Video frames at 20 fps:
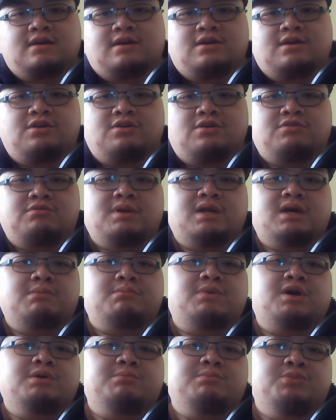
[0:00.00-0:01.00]
hope that
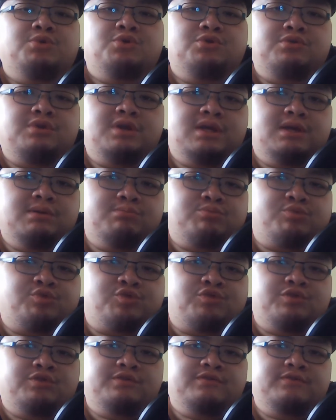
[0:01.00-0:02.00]
my mood
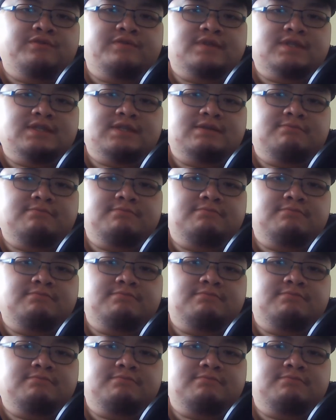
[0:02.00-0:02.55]
improves.